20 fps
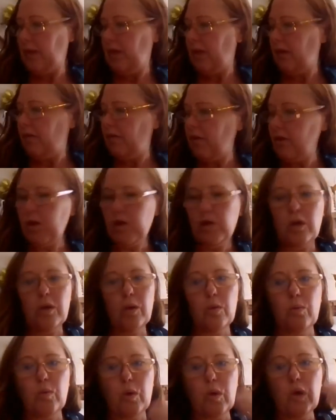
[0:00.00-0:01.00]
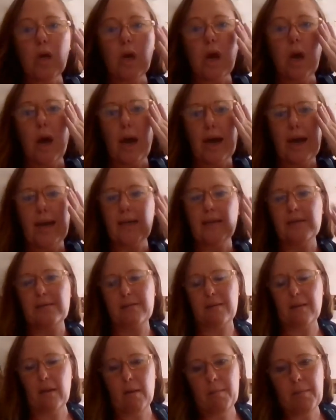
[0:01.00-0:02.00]
If you would like
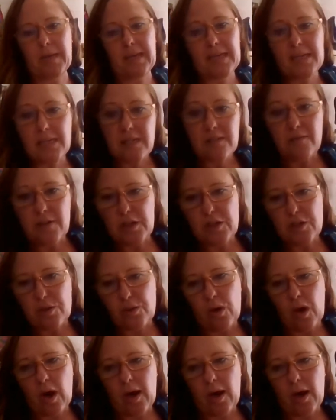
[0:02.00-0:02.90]
some individual